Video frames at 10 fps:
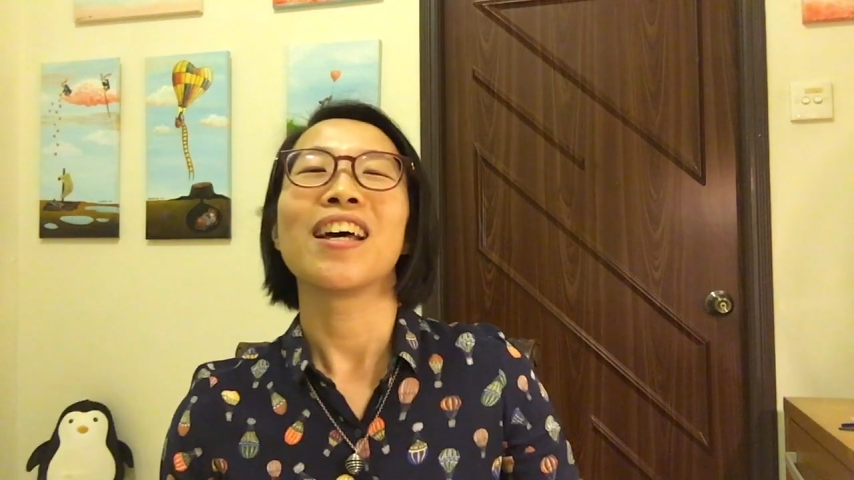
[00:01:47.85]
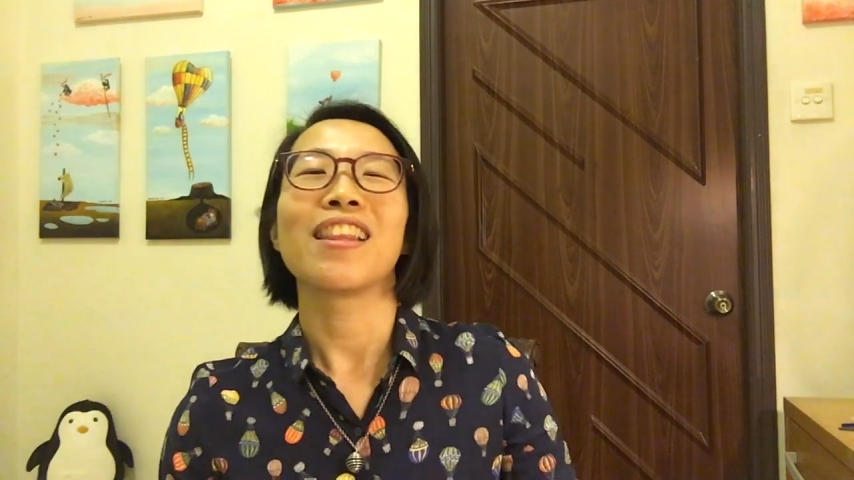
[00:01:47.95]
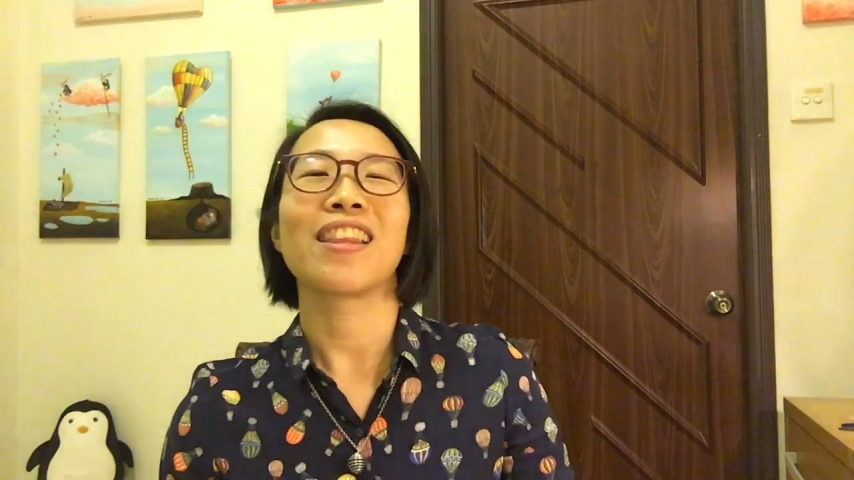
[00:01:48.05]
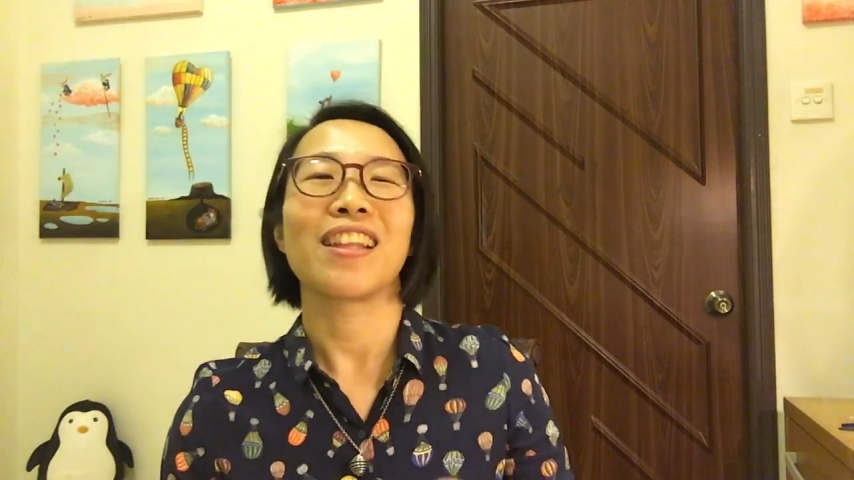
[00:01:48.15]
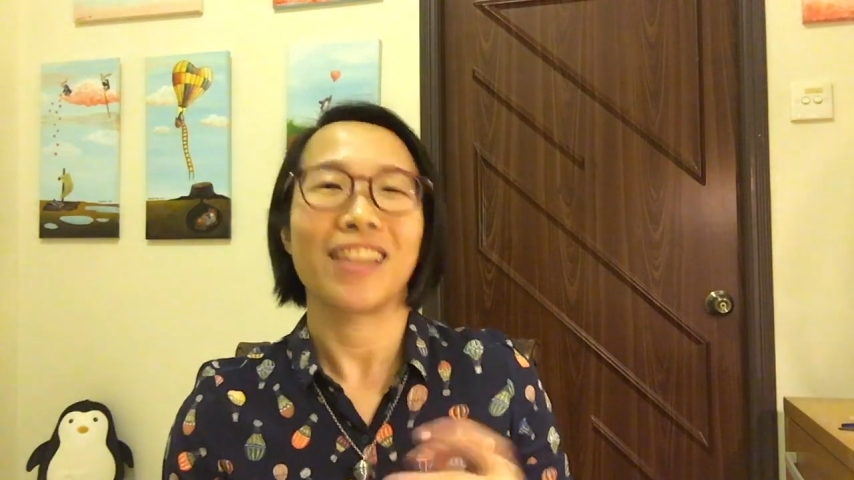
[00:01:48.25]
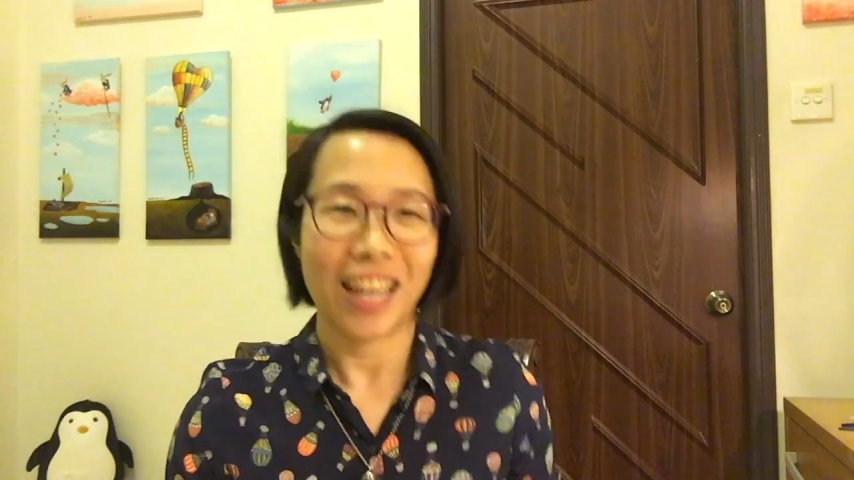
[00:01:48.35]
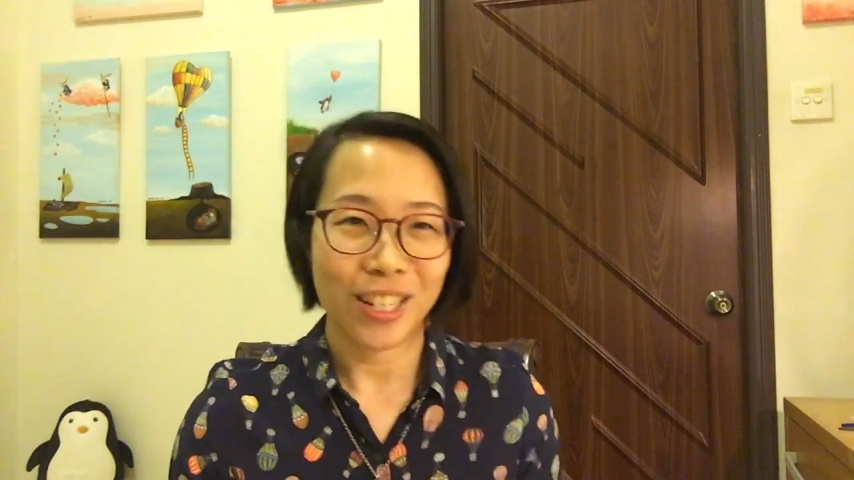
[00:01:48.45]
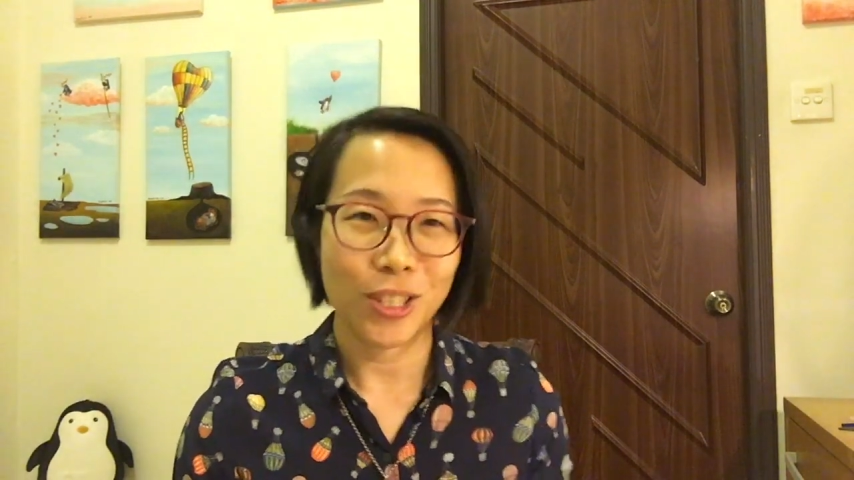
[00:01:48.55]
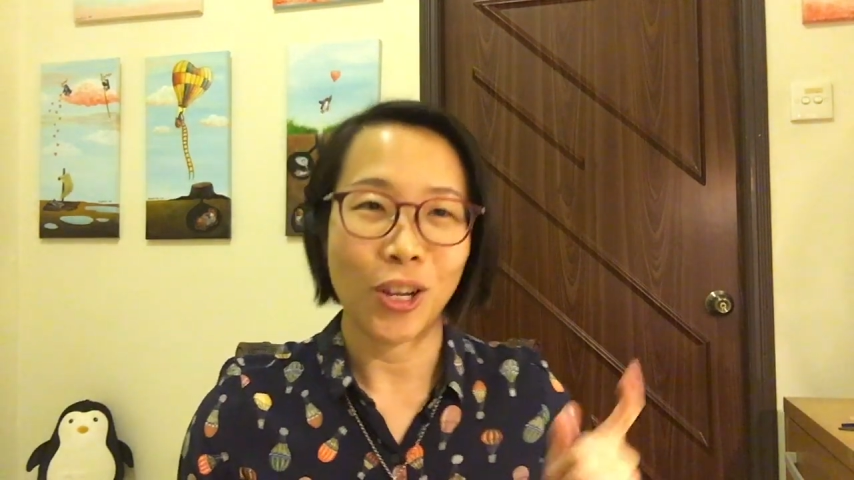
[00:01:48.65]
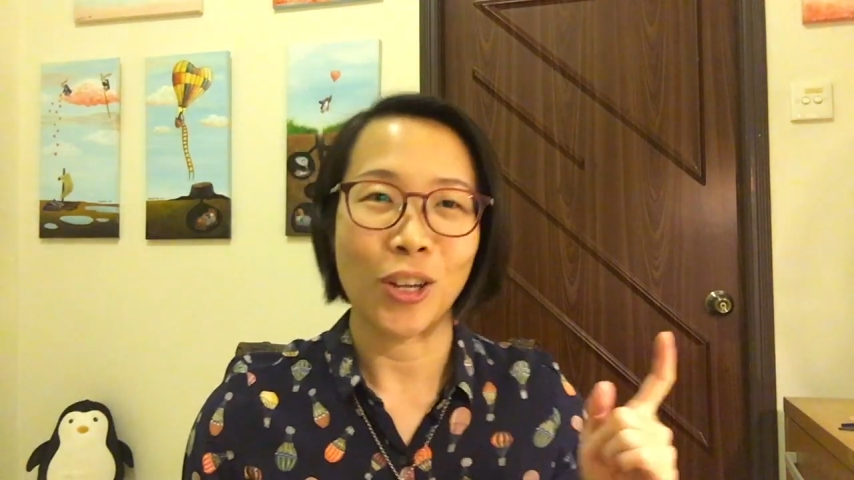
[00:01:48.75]
that that
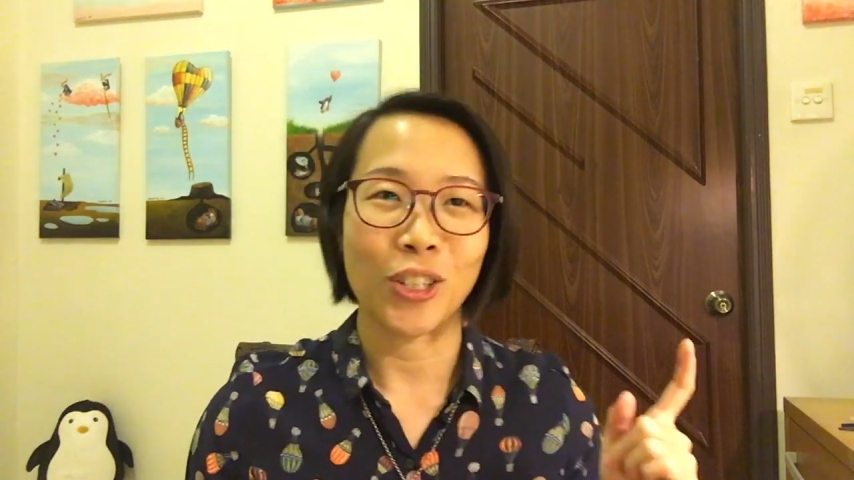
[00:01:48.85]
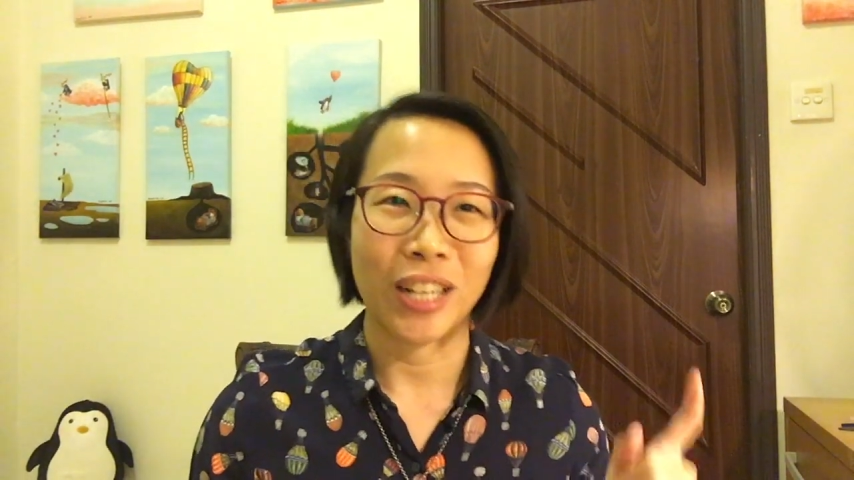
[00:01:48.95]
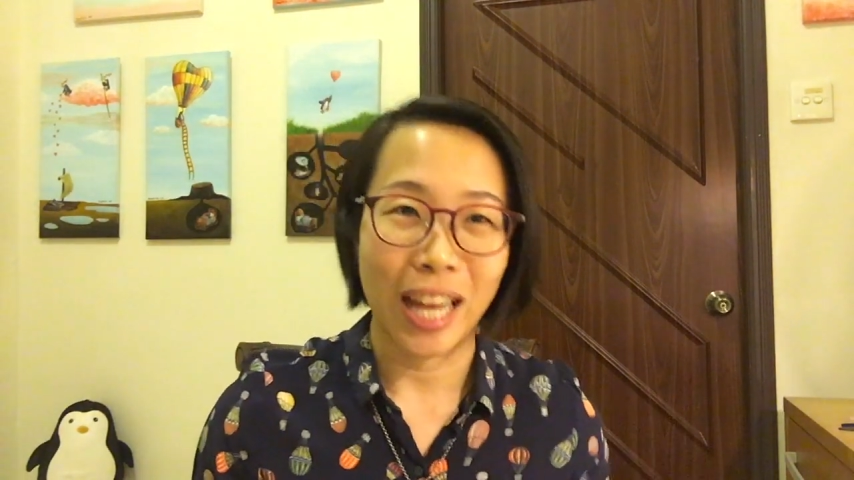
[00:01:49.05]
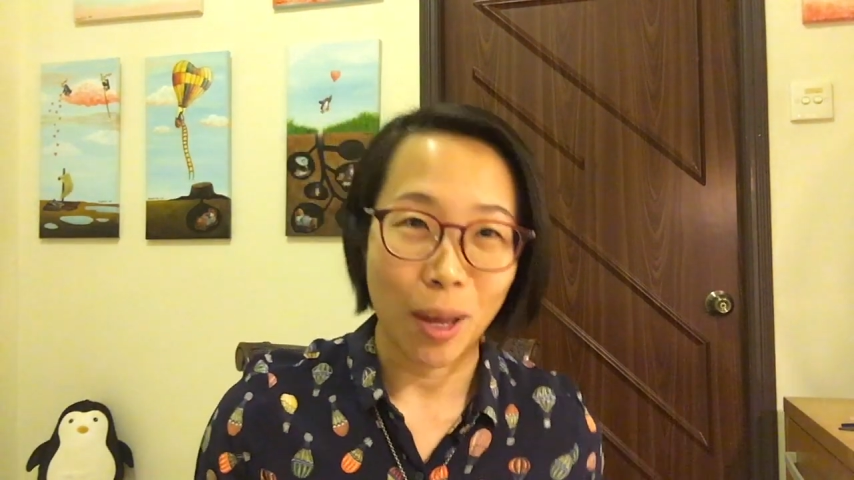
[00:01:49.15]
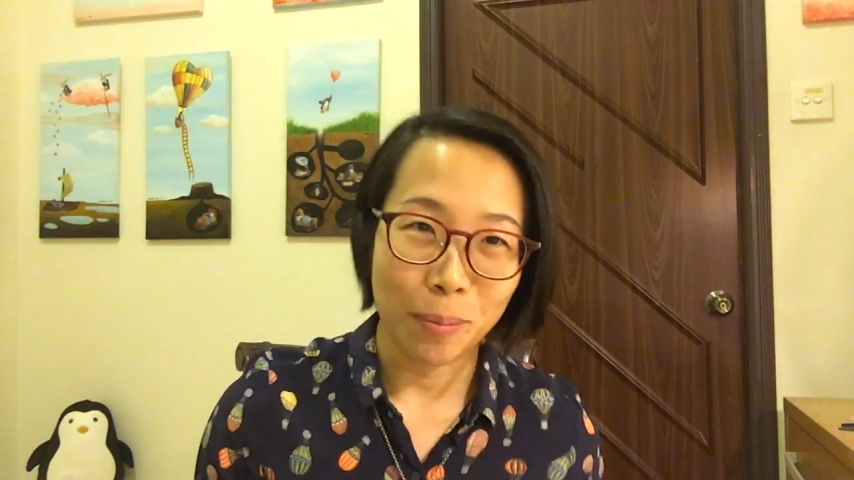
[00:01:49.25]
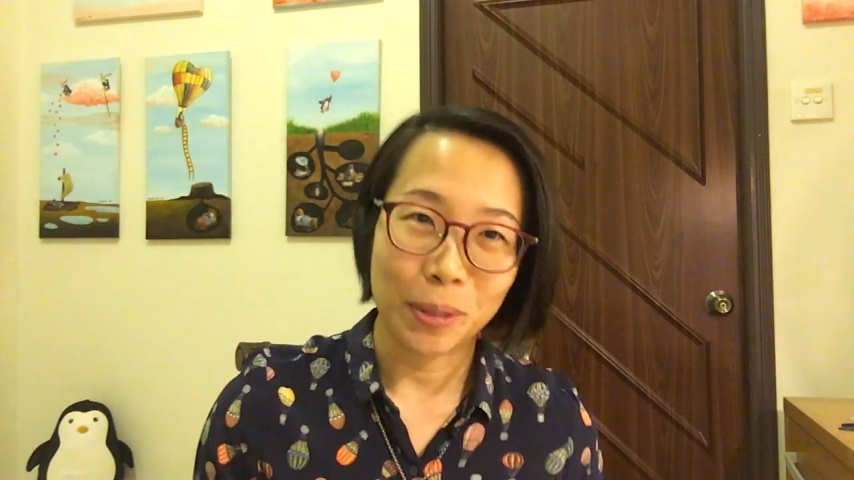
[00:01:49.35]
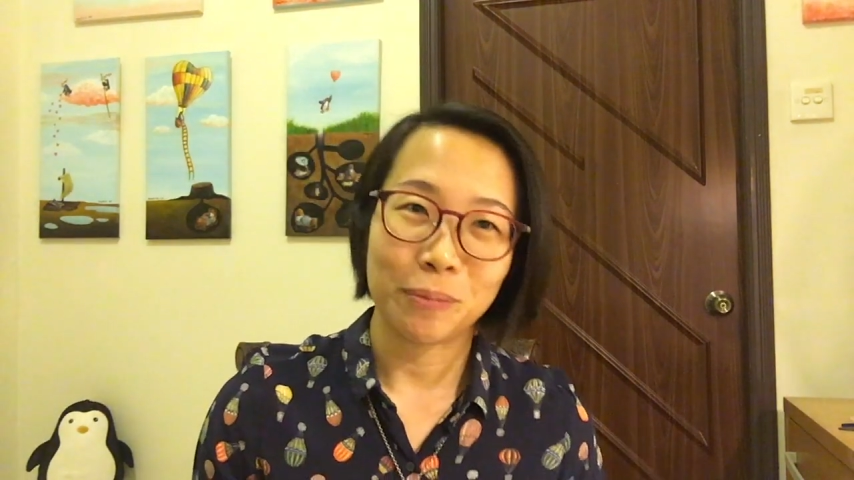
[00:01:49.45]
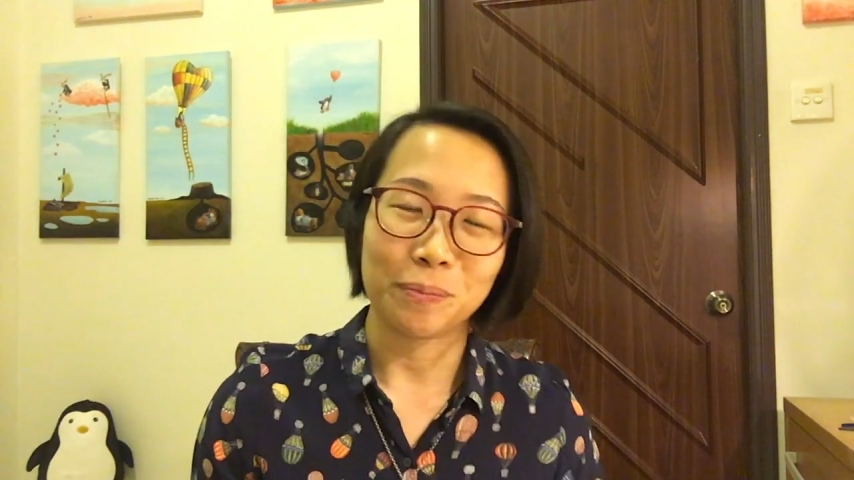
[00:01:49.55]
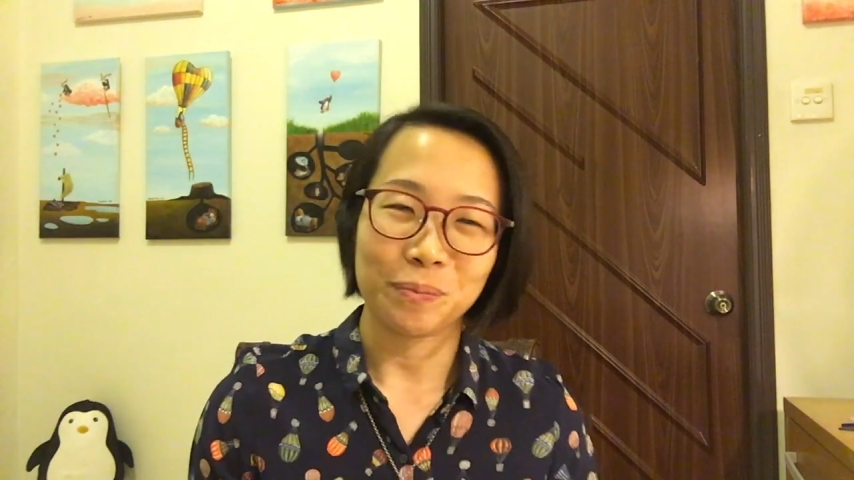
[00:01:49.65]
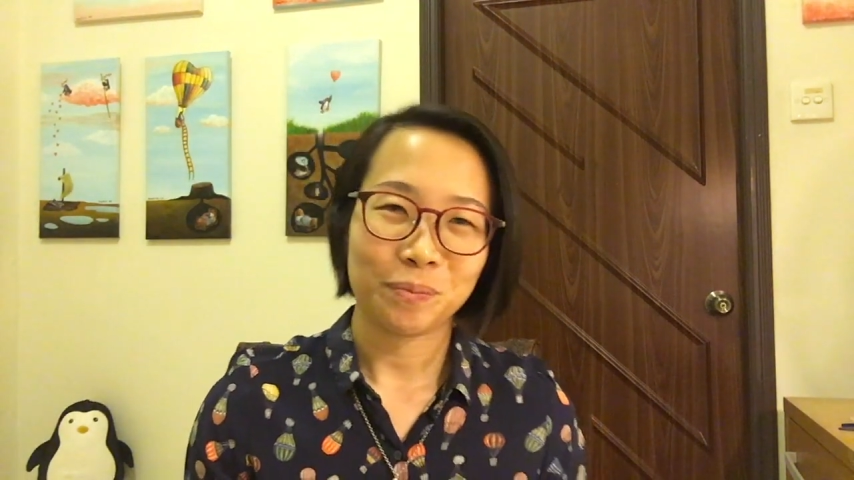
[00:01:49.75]
is not going to happen.